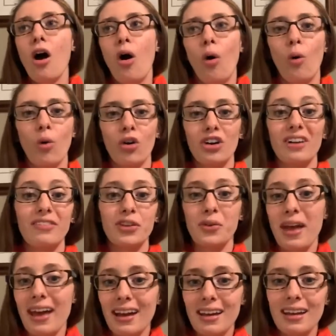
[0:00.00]
or if you
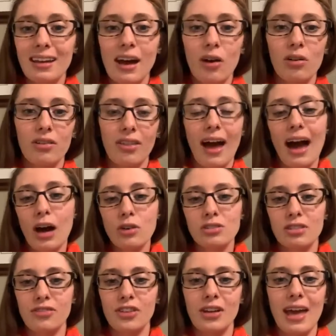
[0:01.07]
can't get out of the house,
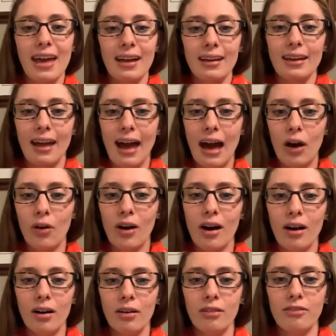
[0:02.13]
if you can't get out
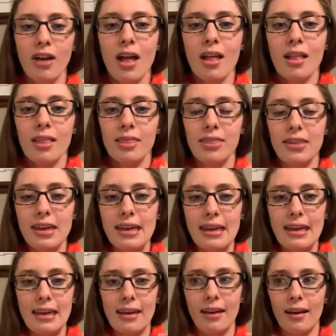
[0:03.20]
of
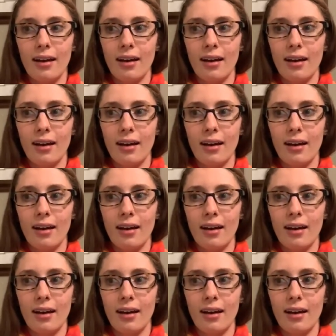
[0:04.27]
the